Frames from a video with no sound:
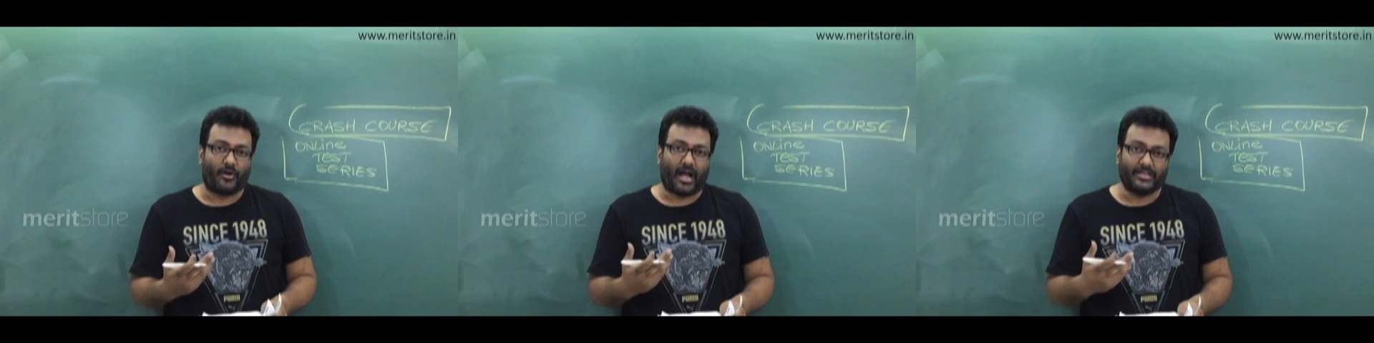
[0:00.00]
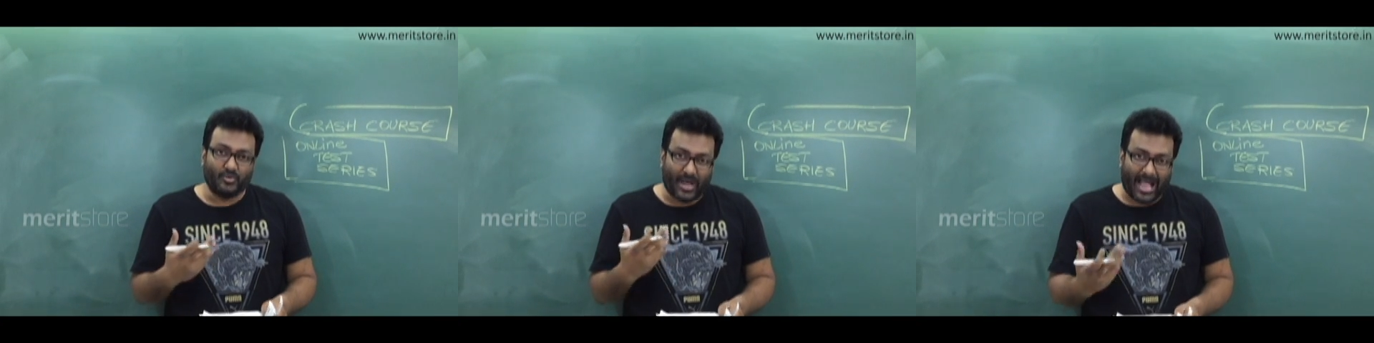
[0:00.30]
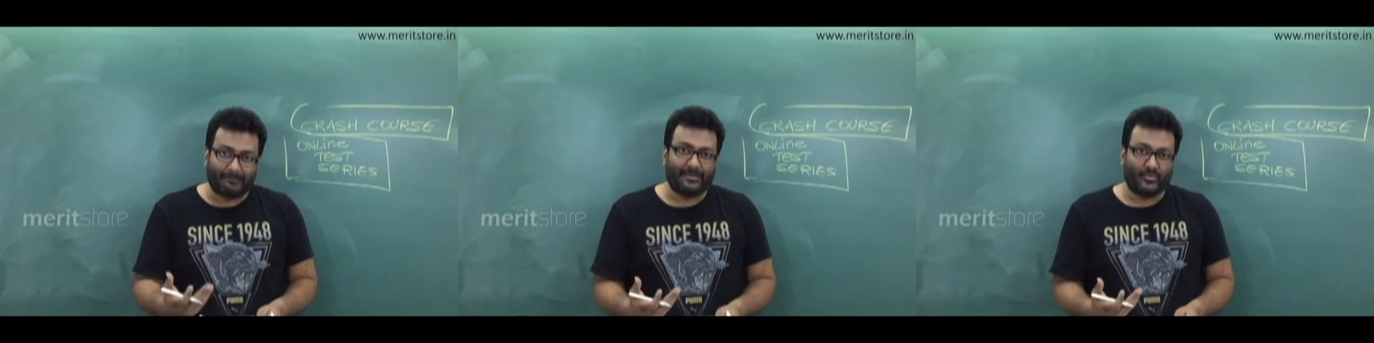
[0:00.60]
are you
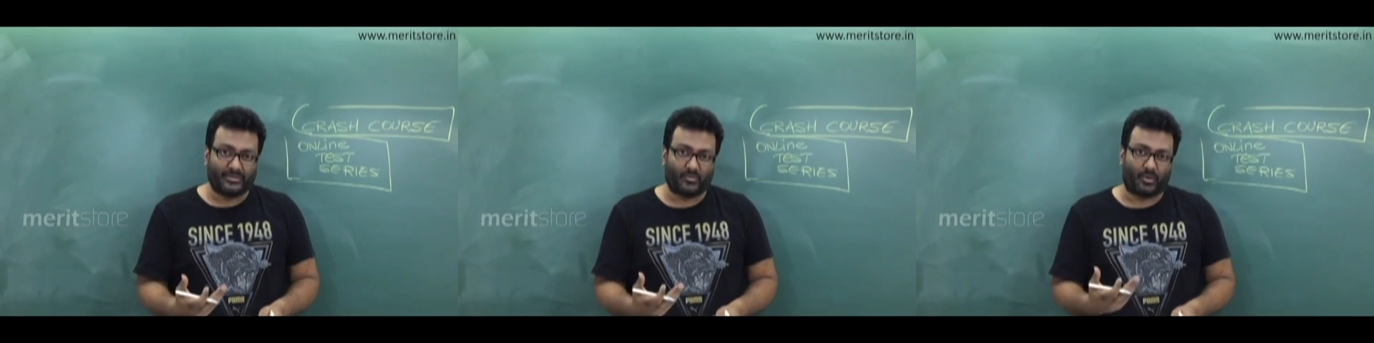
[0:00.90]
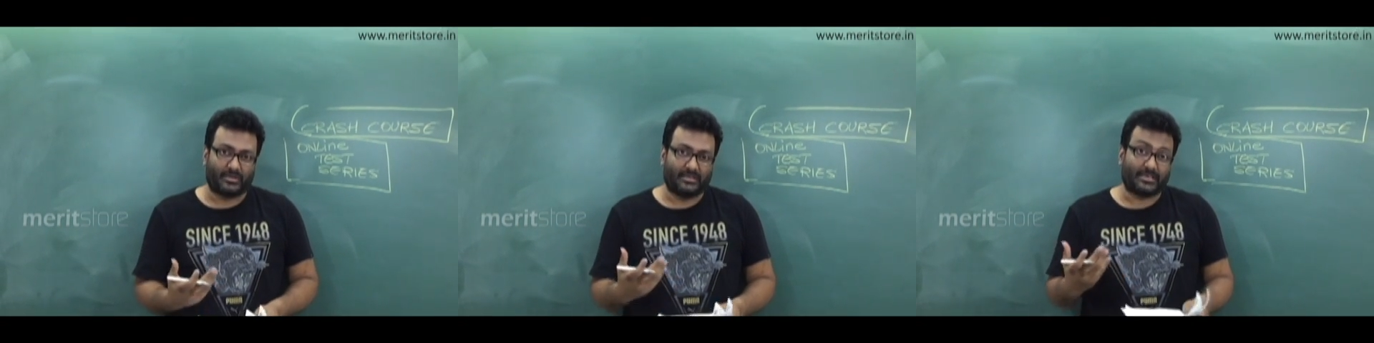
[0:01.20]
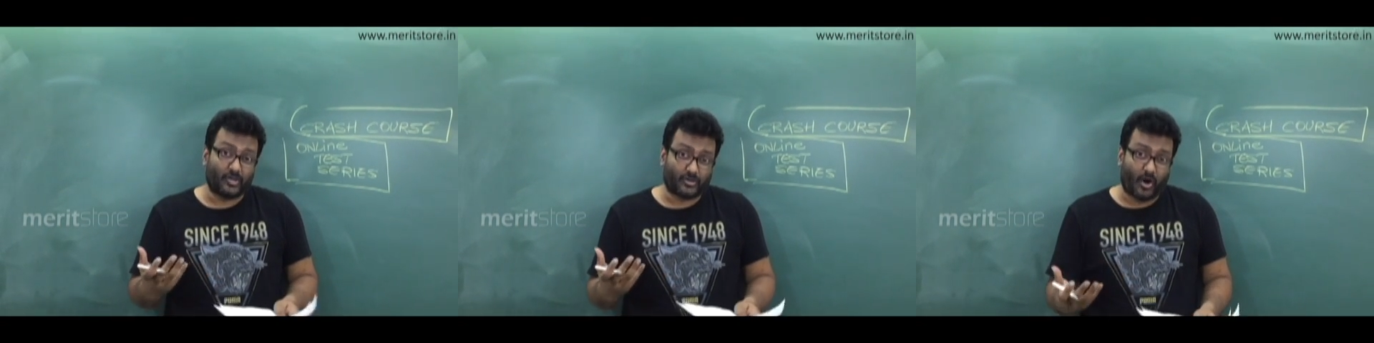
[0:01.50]
happy with what the
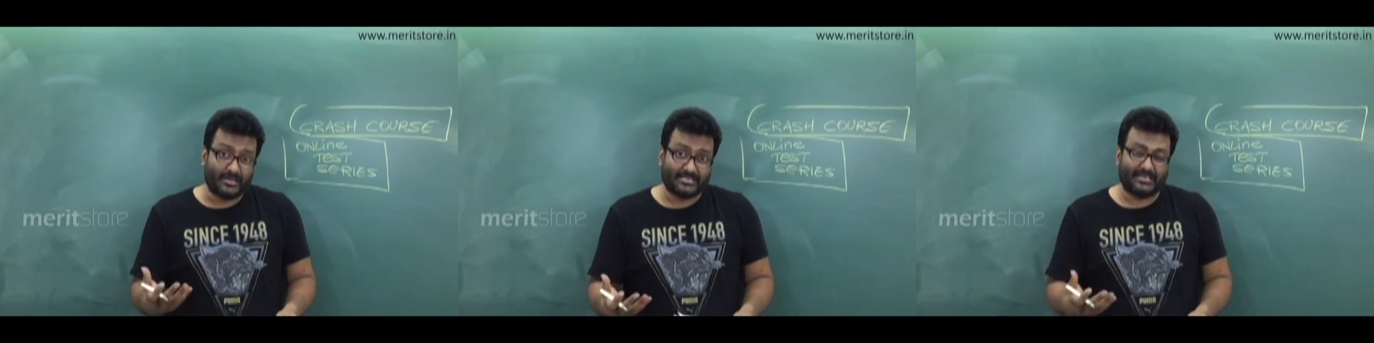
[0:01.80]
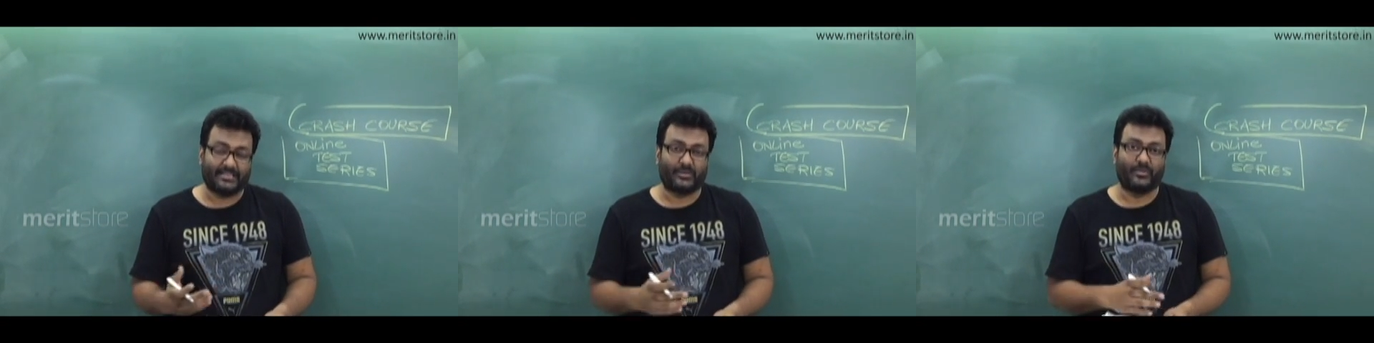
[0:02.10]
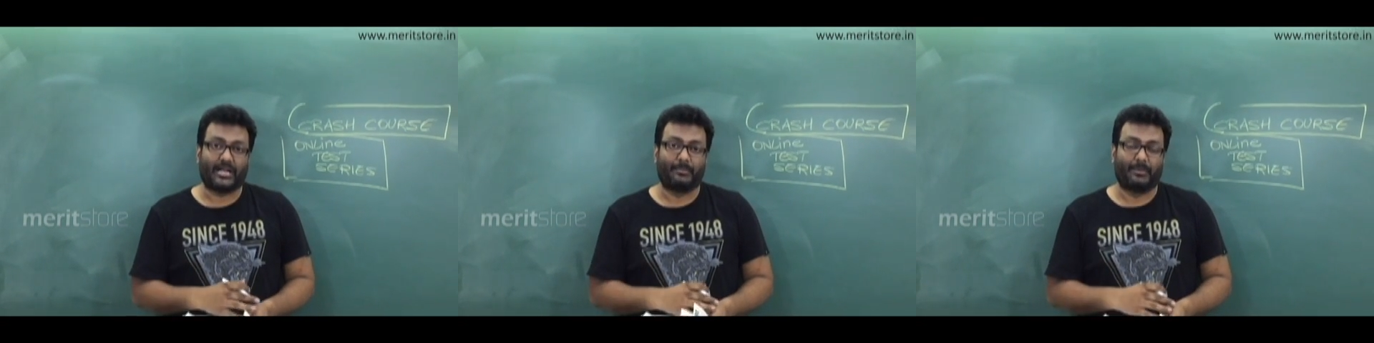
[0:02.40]
current content that
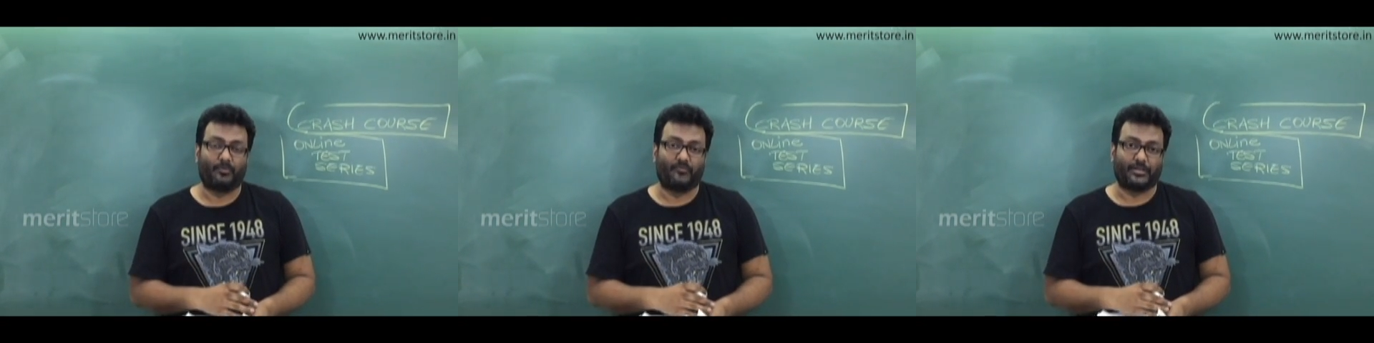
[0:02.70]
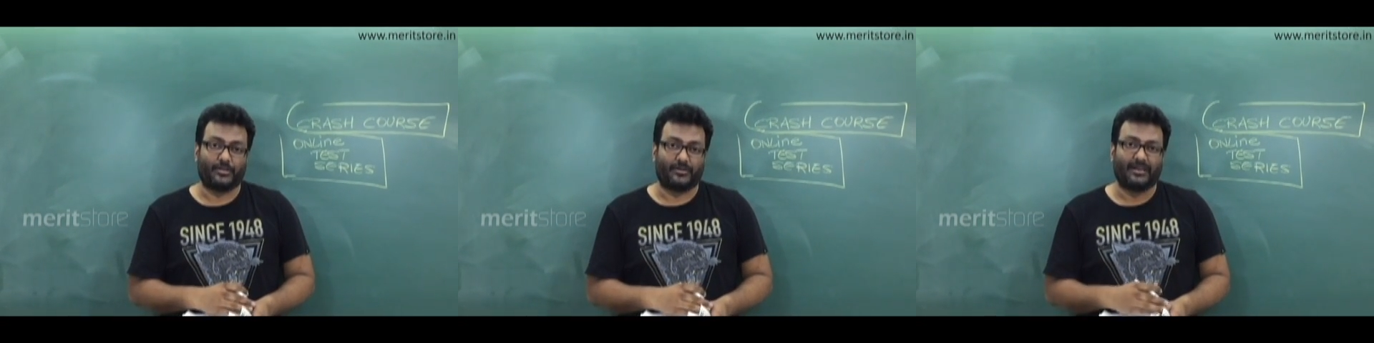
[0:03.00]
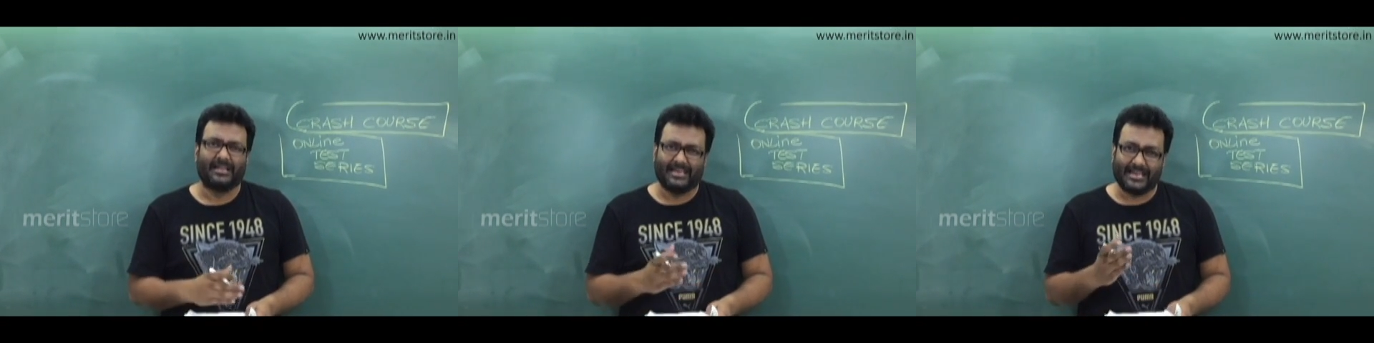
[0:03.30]
we come up over here?